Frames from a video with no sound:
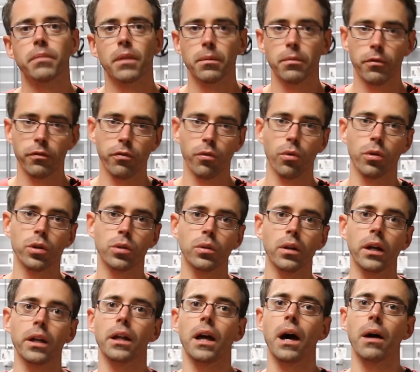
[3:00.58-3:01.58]
before you
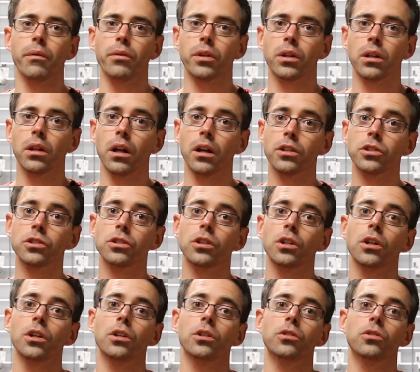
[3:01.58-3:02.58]
let out the clutch
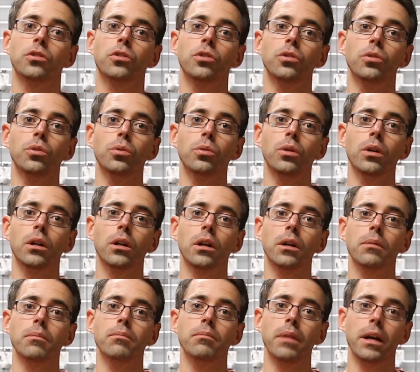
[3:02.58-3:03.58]
to
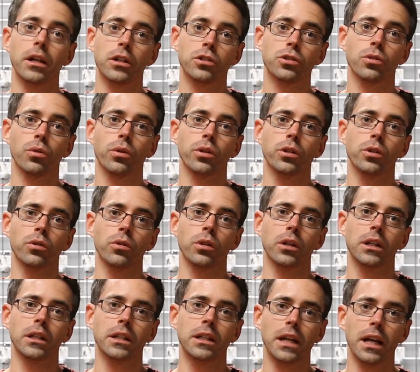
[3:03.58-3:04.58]
make sure you're
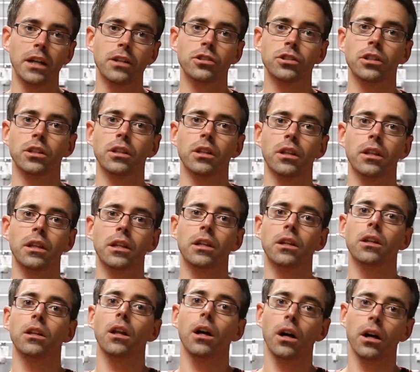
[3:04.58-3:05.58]
engaging the
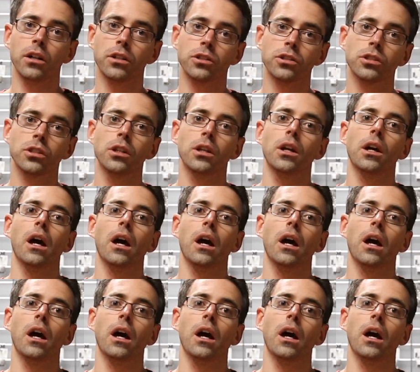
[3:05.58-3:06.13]
clutch